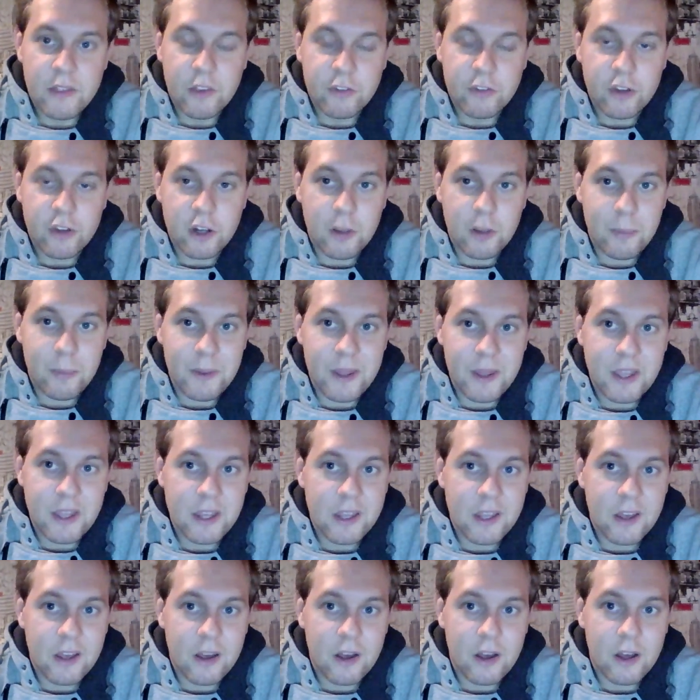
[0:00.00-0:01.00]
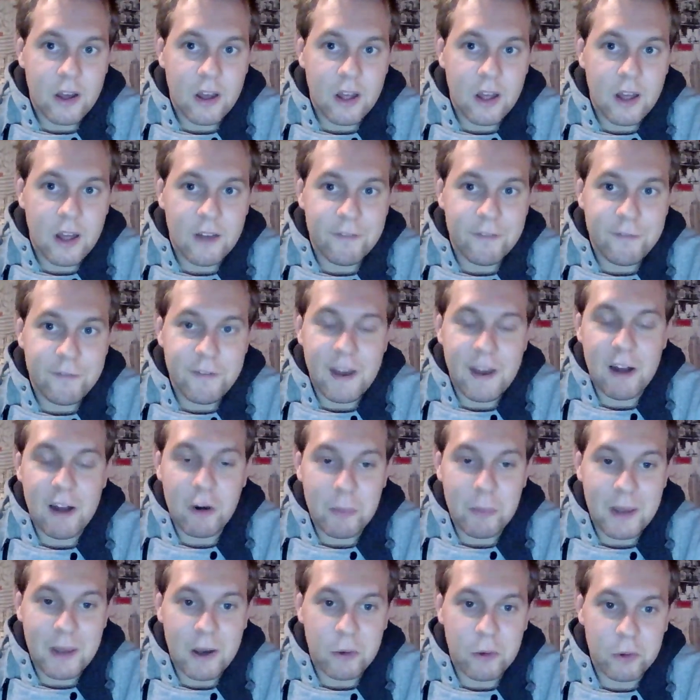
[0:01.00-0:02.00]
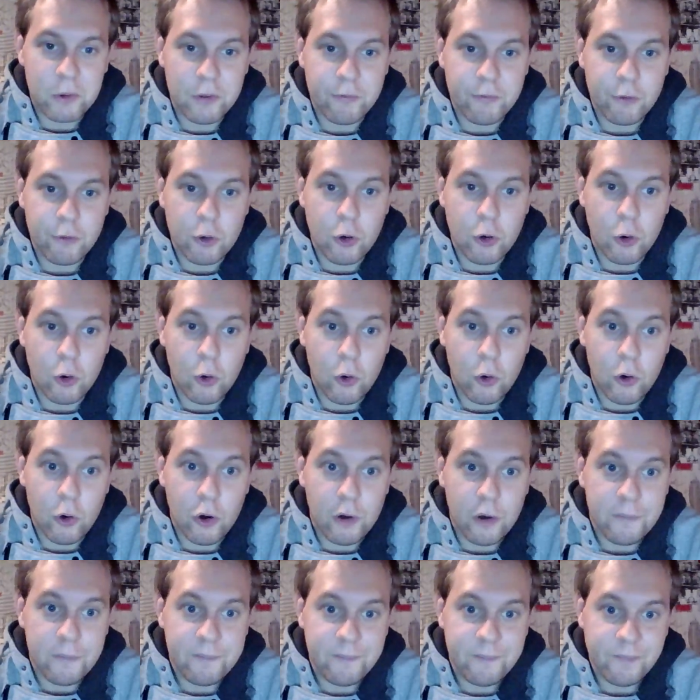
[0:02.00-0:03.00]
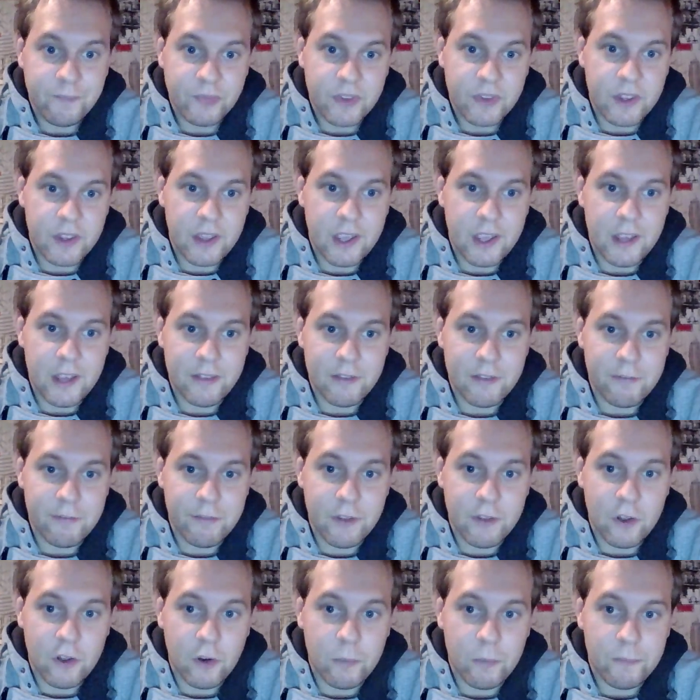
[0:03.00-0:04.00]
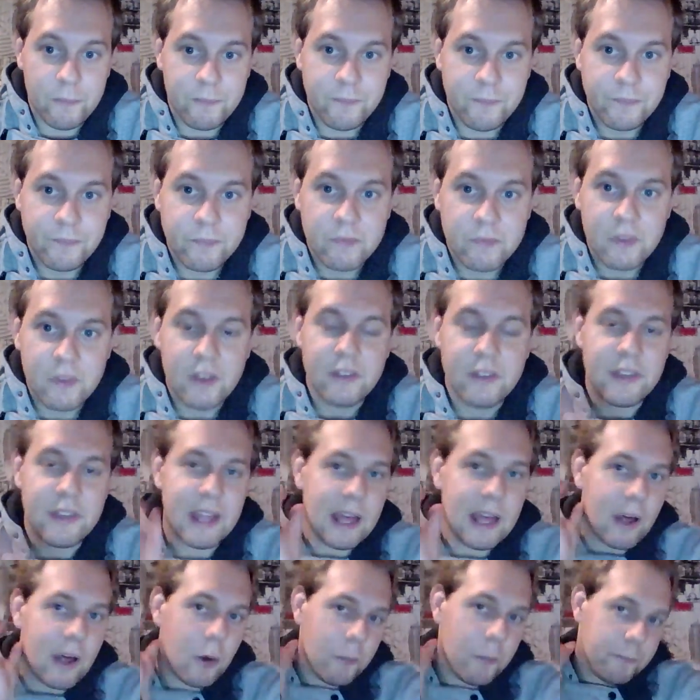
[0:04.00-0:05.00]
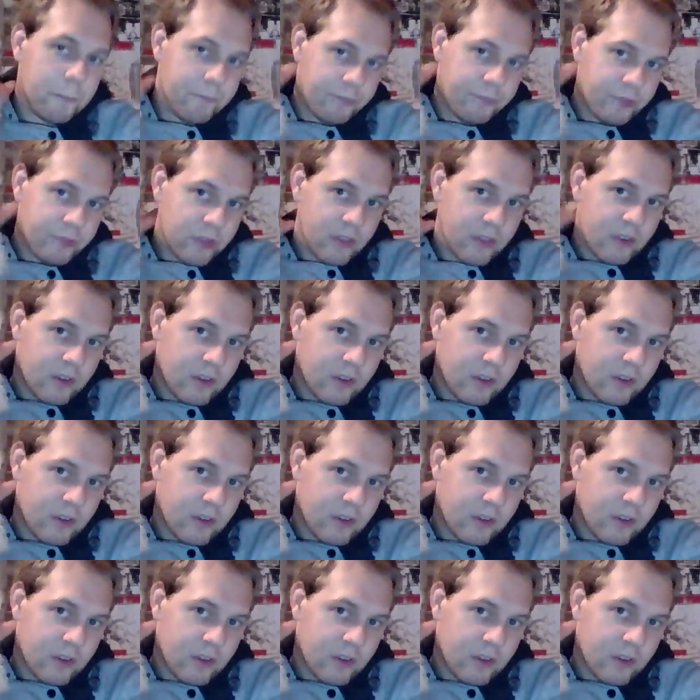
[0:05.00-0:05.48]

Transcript: there's going to be a fair amount of gore in the film. Now,